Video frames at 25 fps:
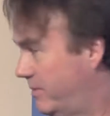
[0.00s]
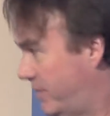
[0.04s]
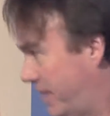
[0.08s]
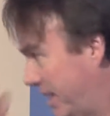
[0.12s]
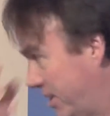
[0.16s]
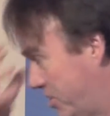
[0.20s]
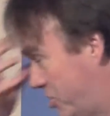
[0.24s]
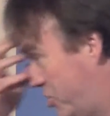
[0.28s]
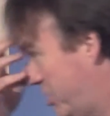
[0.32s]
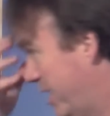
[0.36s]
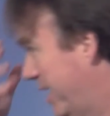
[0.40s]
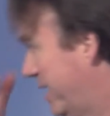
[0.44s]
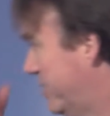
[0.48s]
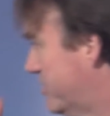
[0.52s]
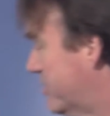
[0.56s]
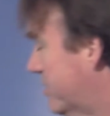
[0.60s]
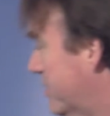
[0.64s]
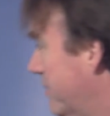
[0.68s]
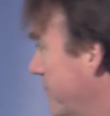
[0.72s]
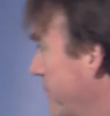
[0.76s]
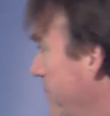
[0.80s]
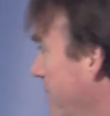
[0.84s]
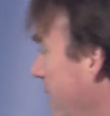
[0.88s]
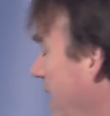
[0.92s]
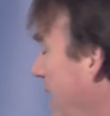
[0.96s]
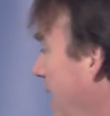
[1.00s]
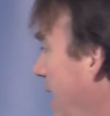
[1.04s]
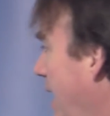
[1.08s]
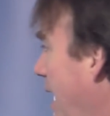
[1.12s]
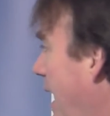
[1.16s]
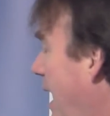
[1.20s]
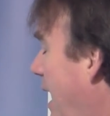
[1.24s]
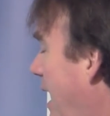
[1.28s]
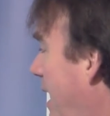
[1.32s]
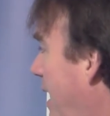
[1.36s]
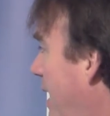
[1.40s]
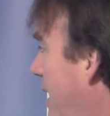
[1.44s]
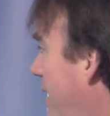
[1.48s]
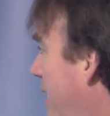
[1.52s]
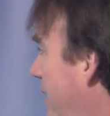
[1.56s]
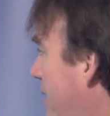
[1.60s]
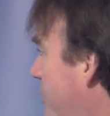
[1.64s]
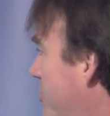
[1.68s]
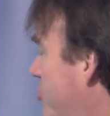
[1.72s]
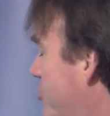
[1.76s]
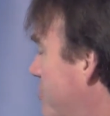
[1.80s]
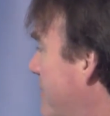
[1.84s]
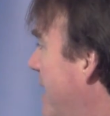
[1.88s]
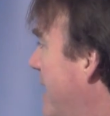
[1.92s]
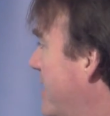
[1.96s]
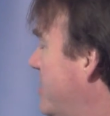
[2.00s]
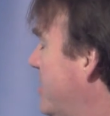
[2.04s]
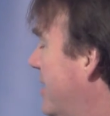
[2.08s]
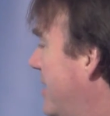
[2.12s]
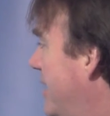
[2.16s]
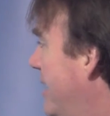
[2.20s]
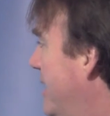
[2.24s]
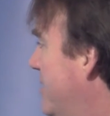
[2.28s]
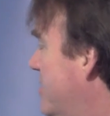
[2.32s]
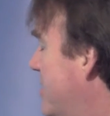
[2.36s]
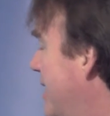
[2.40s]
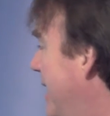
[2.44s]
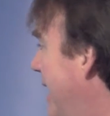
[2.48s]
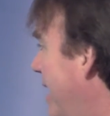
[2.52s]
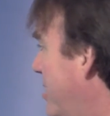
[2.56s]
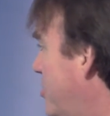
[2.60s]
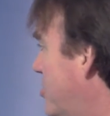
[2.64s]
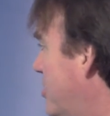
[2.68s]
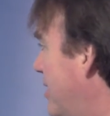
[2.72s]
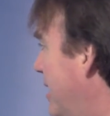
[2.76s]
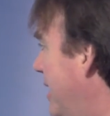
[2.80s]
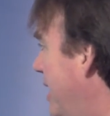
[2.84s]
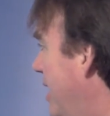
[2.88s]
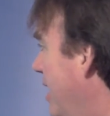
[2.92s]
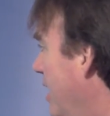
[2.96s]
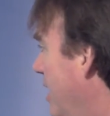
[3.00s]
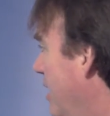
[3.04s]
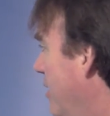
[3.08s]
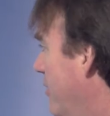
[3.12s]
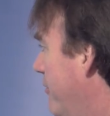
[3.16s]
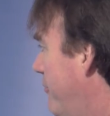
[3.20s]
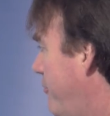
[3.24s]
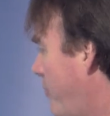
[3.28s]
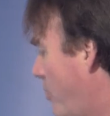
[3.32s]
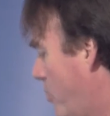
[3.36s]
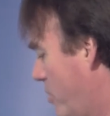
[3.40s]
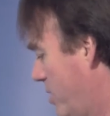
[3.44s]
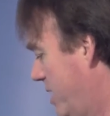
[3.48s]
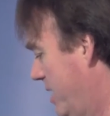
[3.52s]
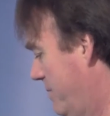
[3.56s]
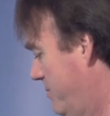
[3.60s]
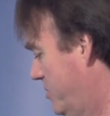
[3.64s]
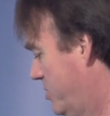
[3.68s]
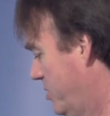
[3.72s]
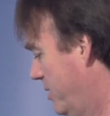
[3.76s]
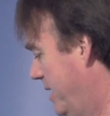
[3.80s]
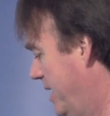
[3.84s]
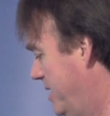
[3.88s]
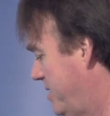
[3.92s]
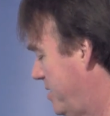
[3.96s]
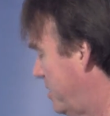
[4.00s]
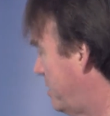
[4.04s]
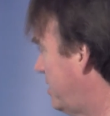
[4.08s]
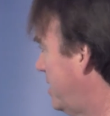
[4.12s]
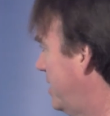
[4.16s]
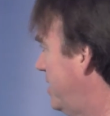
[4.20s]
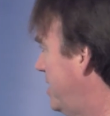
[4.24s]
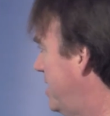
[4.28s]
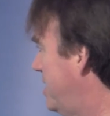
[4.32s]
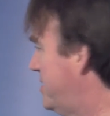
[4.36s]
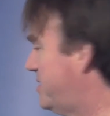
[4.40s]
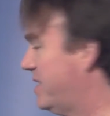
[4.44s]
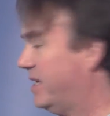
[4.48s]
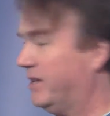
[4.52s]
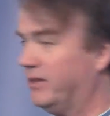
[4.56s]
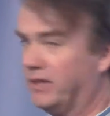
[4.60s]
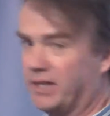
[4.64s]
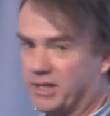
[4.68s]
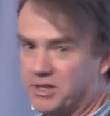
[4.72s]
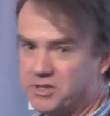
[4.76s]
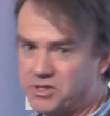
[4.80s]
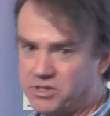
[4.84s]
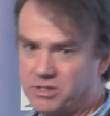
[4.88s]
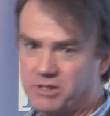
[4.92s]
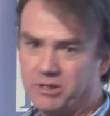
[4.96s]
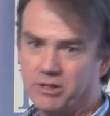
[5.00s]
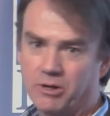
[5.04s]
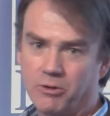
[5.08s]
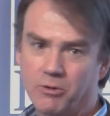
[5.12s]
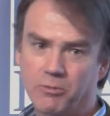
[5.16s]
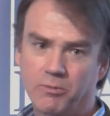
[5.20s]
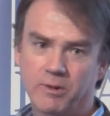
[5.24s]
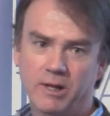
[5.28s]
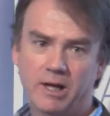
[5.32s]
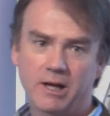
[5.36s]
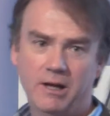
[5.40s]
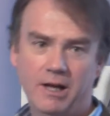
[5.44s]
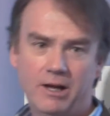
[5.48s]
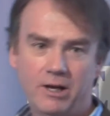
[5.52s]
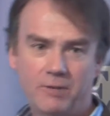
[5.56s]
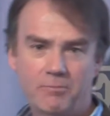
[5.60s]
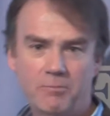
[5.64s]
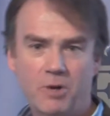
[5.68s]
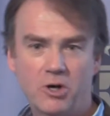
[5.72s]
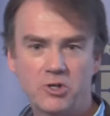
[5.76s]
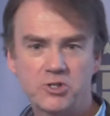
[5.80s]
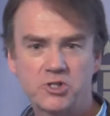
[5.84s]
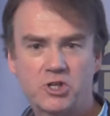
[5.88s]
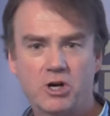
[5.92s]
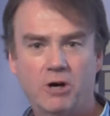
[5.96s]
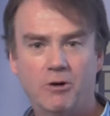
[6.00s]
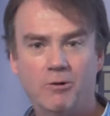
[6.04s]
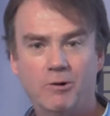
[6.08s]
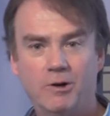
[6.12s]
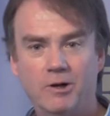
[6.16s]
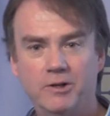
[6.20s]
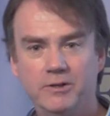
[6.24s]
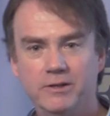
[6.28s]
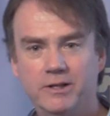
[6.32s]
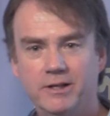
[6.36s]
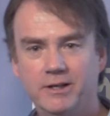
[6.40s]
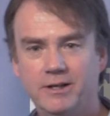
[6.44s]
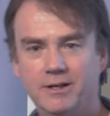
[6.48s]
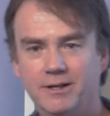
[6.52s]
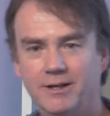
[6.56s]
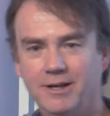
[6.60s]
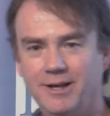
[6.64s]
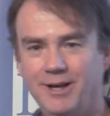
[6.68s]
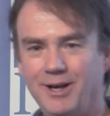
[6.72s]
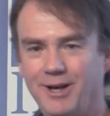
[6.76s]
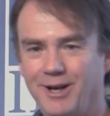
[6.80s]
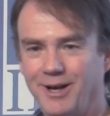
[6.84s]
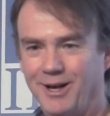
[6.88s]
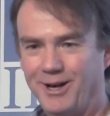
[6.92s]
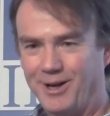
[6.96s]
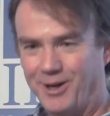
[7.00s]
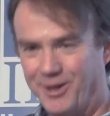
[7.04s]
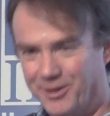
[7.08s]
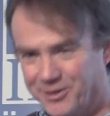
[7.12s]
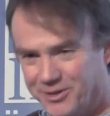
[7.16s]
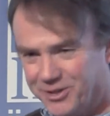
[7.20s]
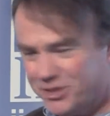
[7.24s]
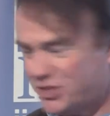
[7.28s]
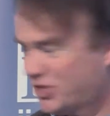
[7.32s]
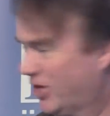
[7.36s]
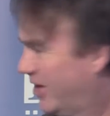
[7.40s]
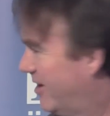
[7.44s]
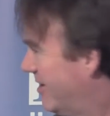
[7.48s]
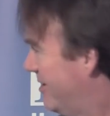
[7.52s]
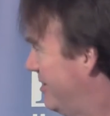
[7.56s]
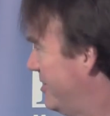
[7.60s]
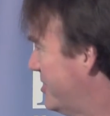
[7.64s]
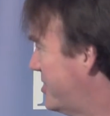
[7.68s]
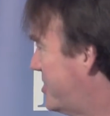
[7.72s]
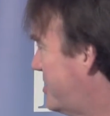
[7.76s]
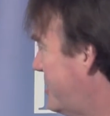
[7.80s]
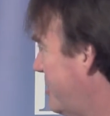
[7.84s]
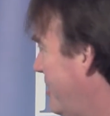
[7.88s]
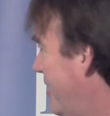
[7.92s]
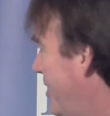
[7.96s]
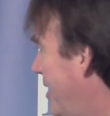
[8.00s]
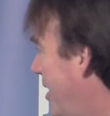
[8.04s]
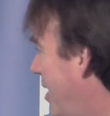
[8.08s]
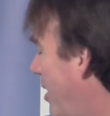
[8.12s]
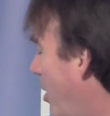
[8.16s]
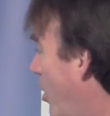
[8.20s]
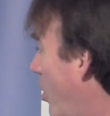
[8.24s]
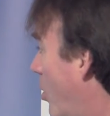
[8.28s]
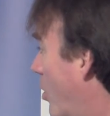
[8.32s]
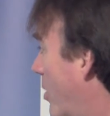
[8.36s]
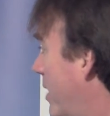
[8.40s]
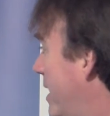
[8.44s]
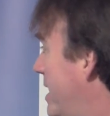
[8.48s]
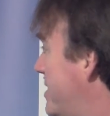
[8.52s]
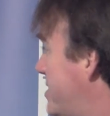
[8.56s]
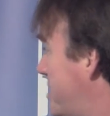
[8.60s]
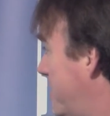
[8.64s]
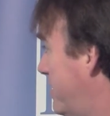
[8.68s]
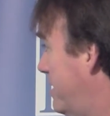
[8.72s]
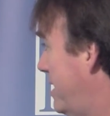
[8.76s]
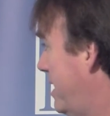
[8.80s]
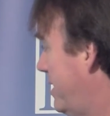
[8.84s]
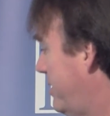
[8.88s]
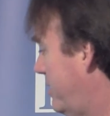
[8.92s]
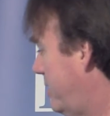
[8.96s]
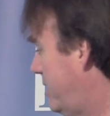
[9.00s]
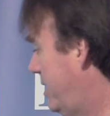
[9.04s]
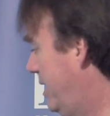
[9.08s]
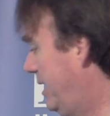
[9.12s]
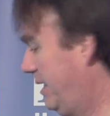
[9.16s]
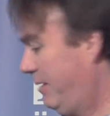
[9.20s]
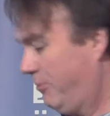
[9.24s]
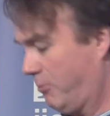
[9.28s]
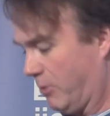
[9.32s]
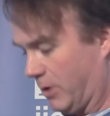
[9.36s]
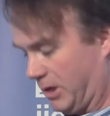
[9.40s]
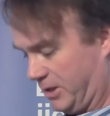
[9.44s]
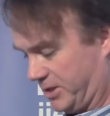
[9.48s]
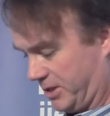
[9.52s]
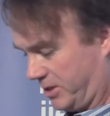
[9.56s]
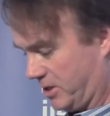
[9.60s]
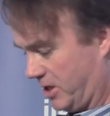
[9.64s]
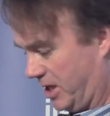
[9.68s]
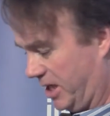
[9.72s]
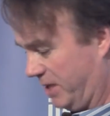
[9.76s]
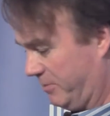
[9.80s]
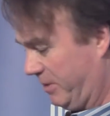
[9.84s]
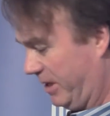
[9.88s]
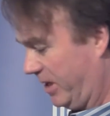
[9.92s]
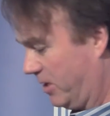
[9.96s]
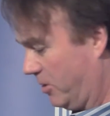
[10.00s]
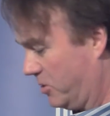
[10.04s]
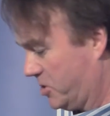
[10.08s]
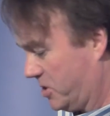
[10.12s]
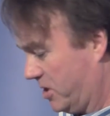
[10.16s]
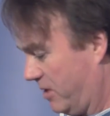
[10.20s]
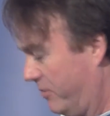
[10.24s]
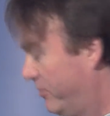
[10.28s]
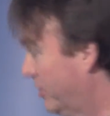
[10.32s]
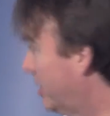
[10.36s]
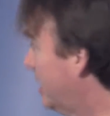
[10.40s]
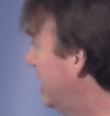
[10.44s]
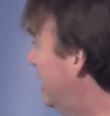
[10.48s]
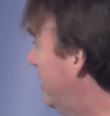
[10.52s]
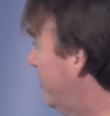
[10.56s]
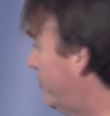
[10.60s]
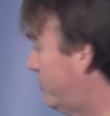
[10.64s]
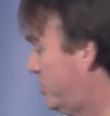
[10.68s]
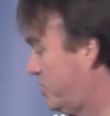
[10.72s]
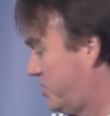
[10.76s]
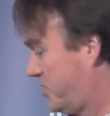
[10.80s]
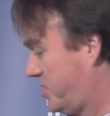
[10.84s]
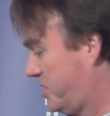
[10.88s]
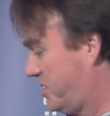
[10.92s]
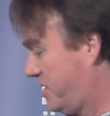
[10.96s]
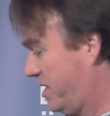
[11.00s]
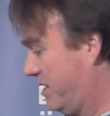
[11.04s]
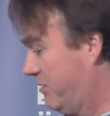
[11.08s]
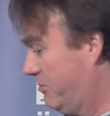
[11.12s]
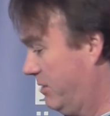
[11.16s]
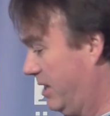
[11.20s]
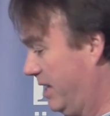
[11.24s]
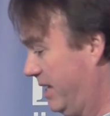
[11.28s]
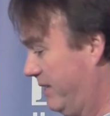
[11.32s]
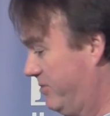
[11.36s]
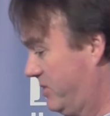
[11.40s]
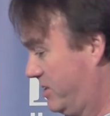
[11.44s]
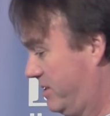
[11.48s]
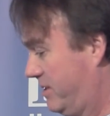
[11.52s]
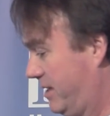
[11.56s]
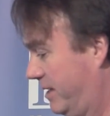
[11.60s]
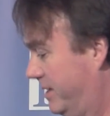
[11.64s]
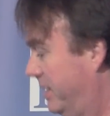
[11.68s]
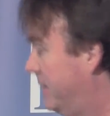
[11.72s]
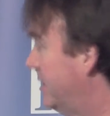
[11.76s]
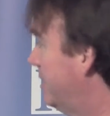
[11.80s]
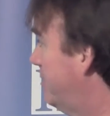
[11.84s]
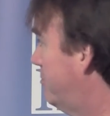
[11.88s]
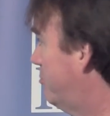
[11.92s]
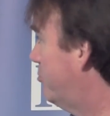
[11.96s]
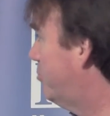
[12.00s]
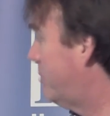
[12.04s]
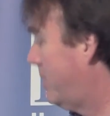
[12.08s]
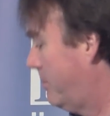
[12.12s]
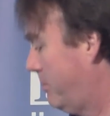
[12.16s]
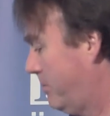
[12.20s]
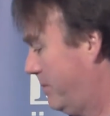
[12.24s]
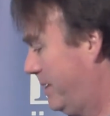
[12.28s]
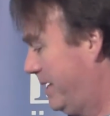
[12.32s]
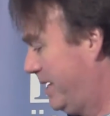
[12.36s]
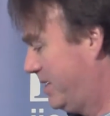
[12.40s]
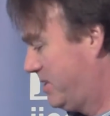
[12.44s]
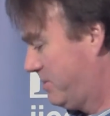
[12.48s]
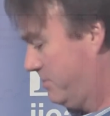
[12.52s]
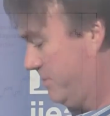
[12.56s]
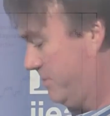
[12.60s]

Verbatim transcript: things changed uh, dramatically intellectually for him. So is it that he's in this you know Moscow on the on the Charles, uh, or is it that the world economy goes off a cliff just as he arrives? I think that probably had